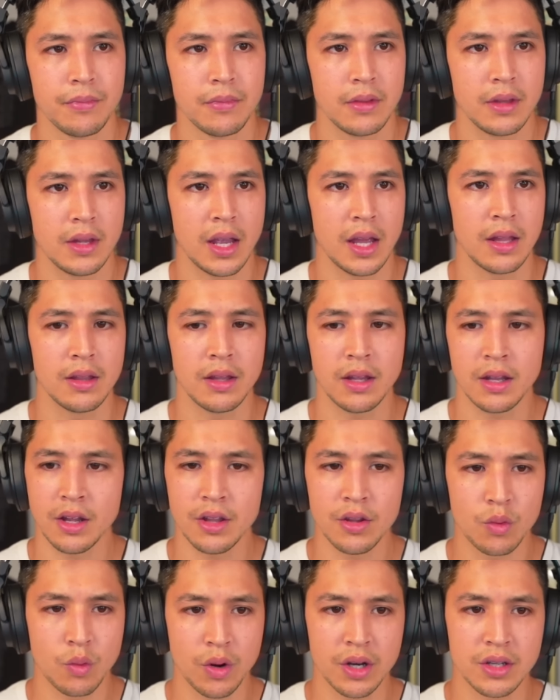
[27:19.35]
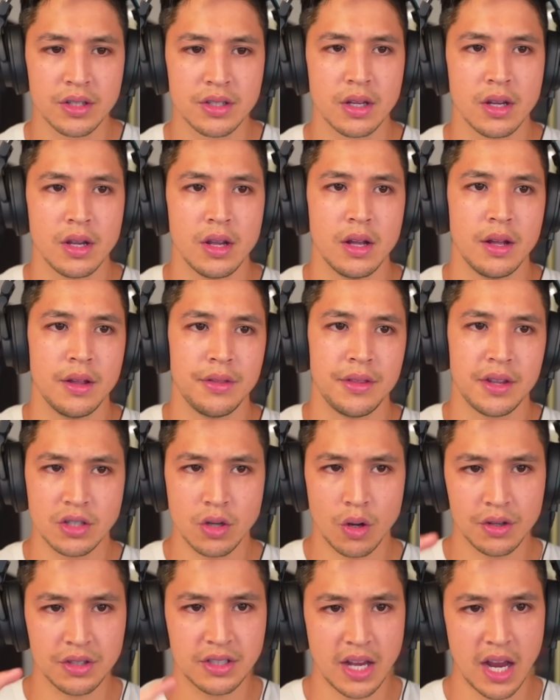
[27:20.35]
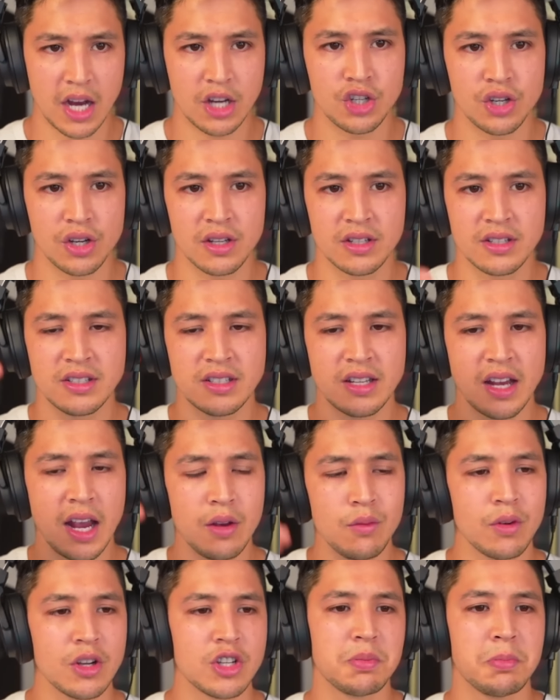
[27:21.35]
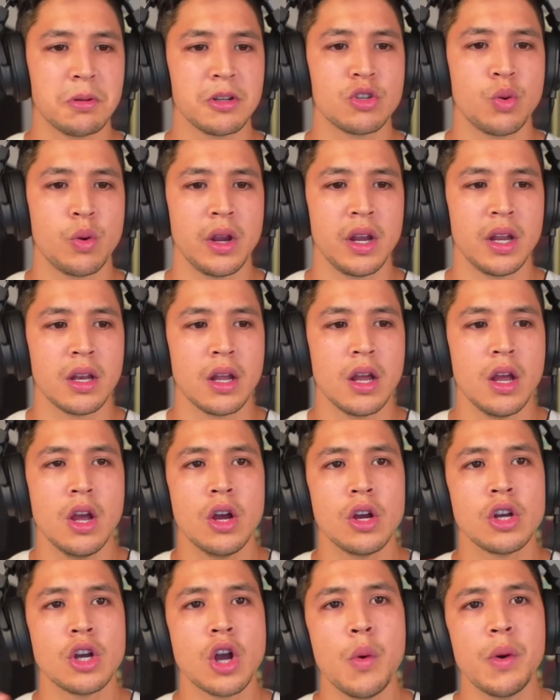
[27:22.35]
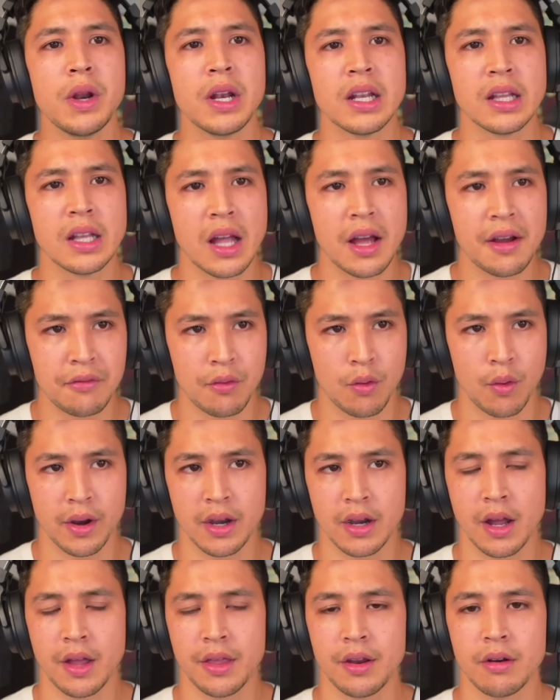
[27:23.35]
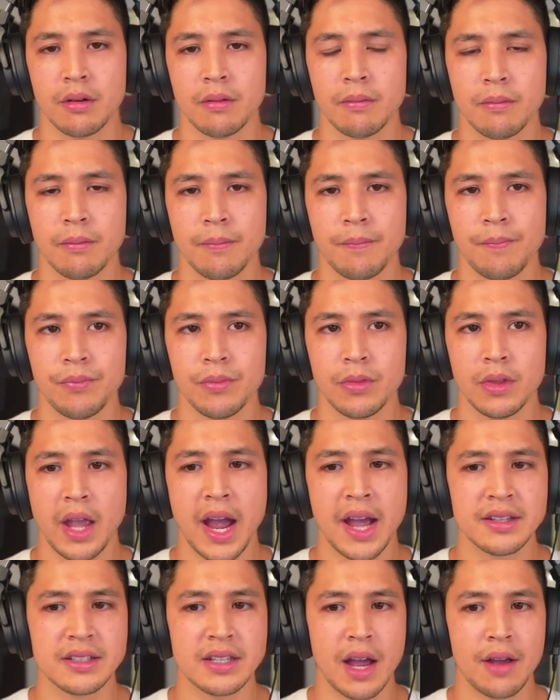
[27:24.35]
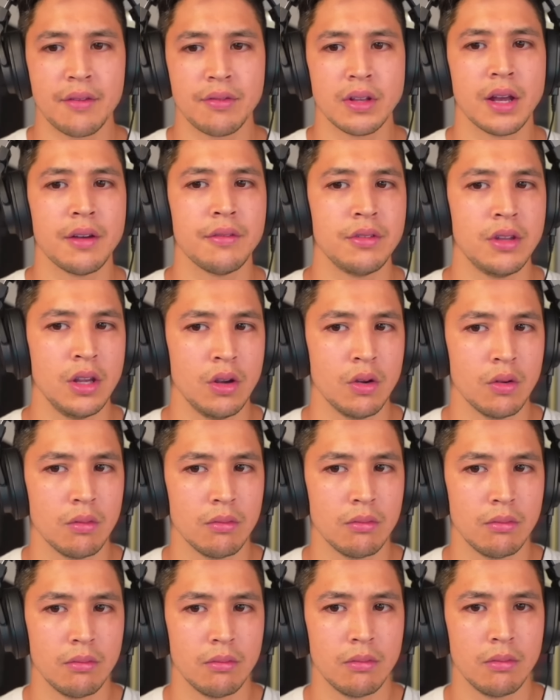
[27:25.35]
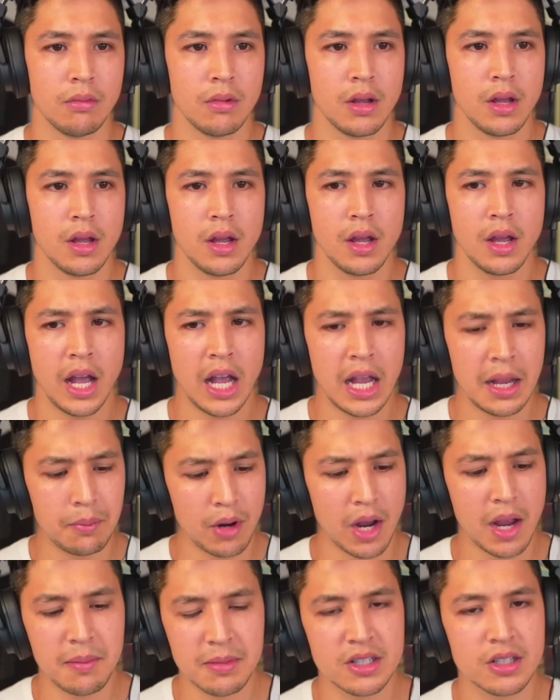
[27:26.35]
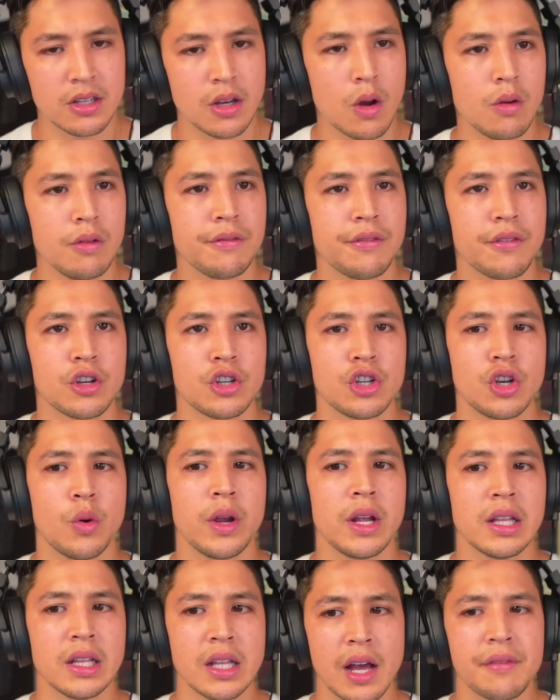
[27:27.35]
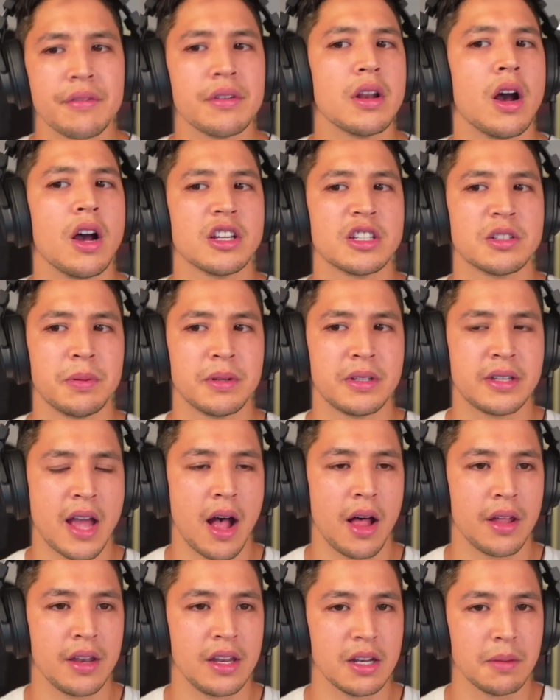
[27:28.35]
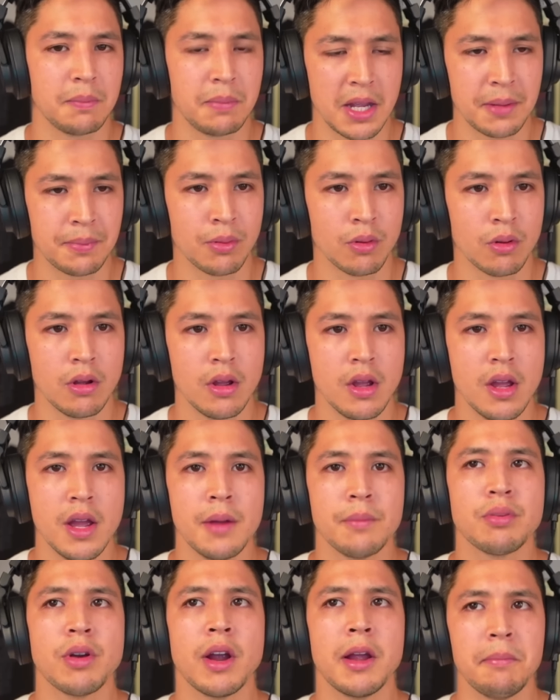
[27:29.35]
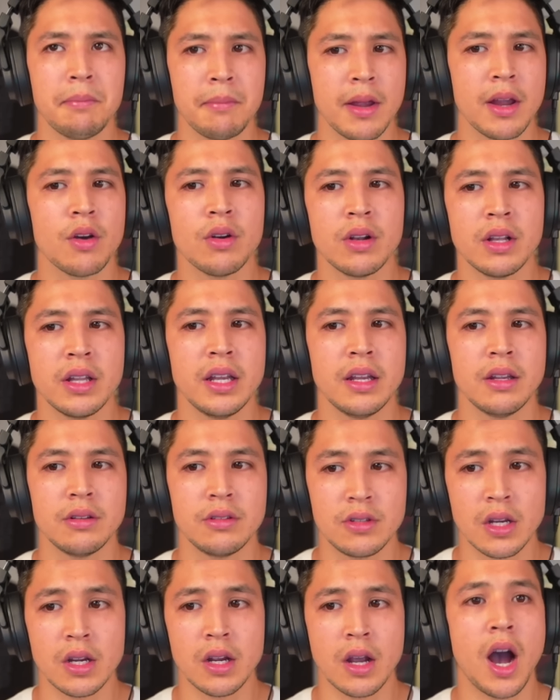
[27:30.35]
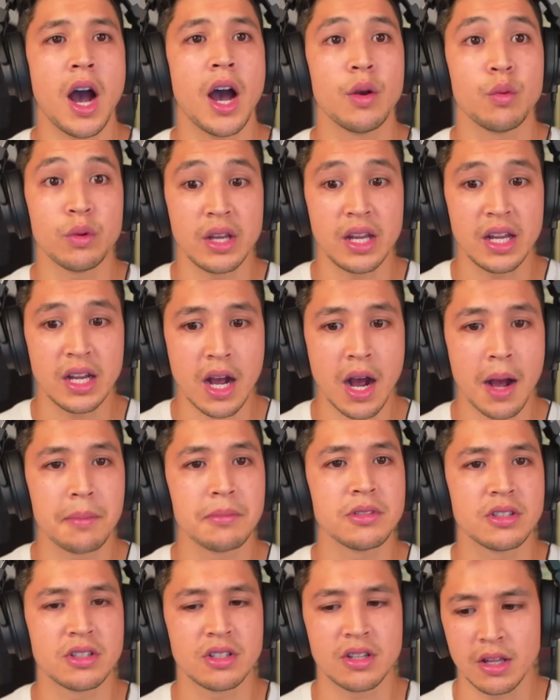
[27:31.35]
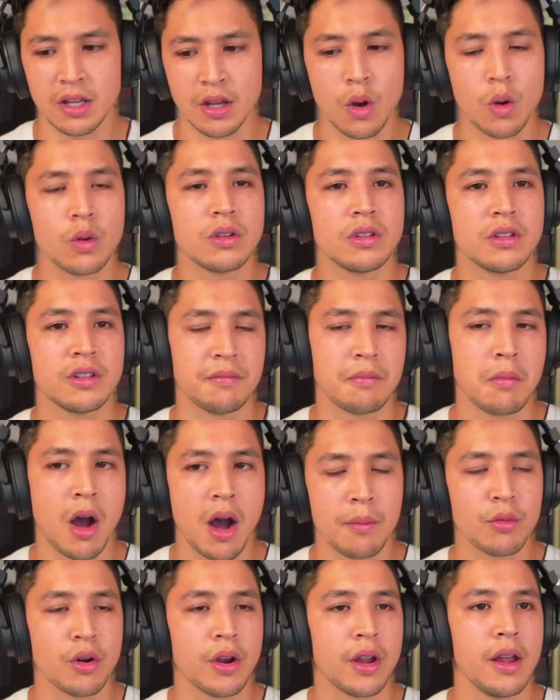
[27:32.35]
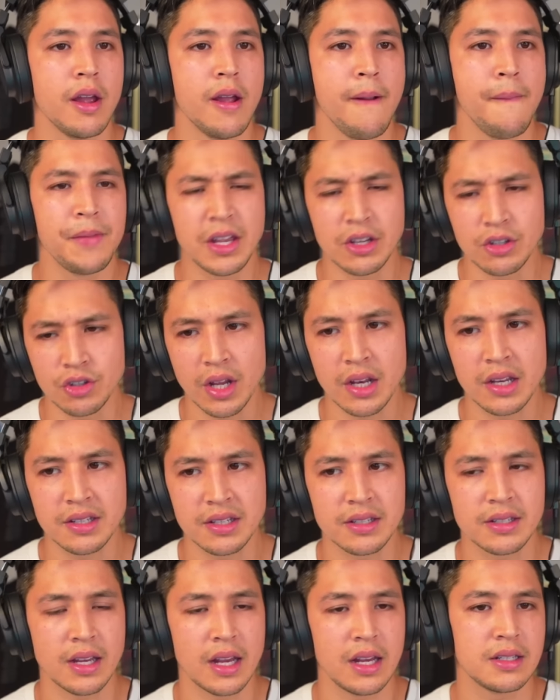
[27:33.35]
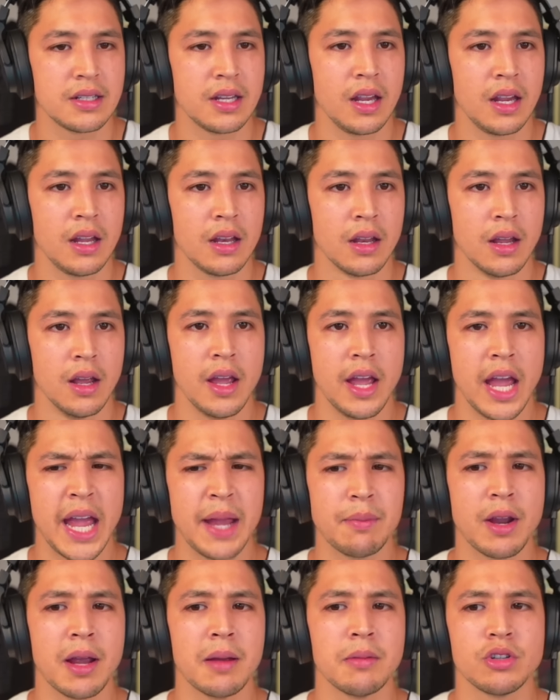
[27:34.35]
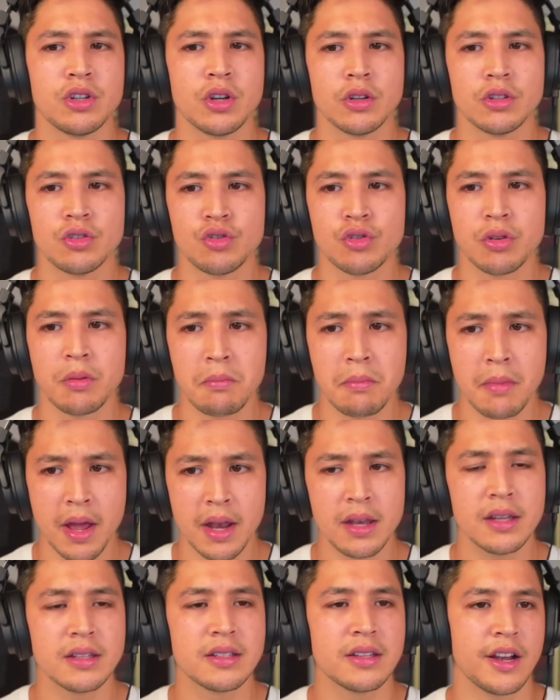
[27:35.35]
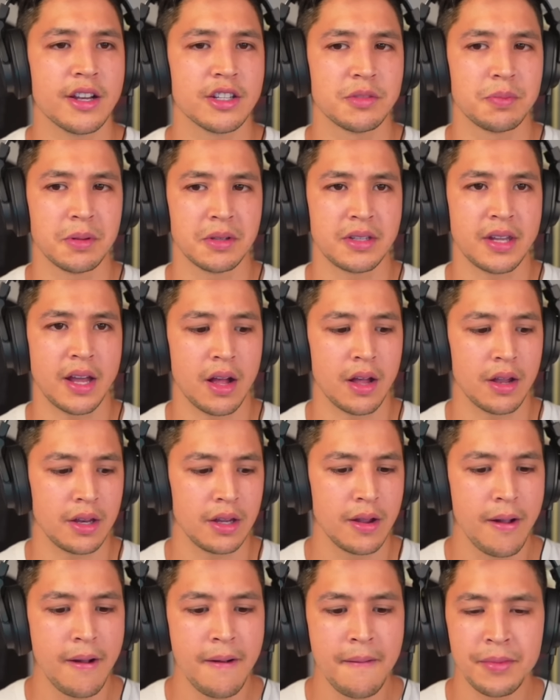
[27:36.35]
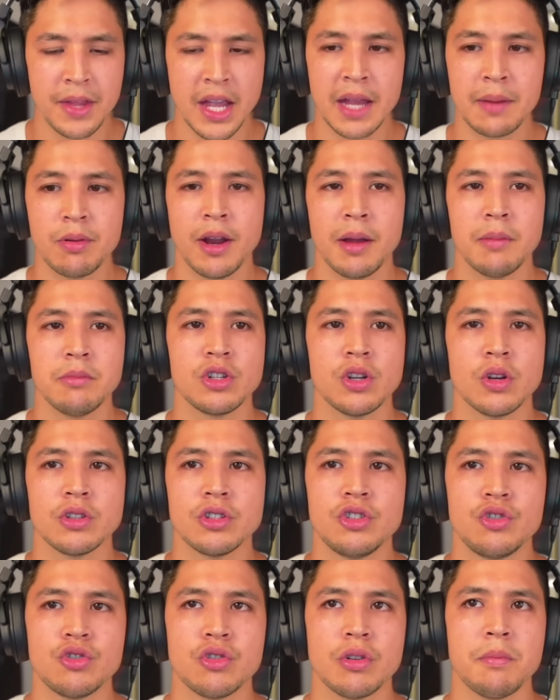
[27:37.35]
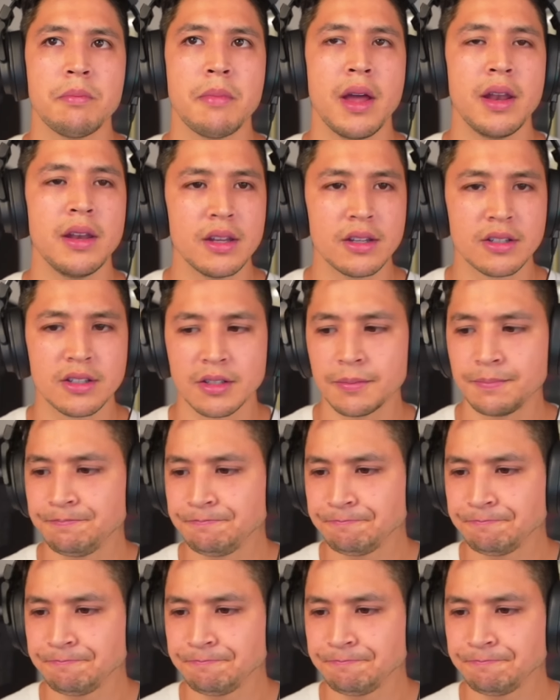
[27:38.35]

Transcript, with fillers: And in other words, this whole section is sandwiched between go and love one another as I've loved you. Abraham is known for showing love and hospitality to people, primarily to God when he comes to the Oaks of Mamre in Genesis 18. Abraham shows tremendous hospitality. Abraham shows tremendous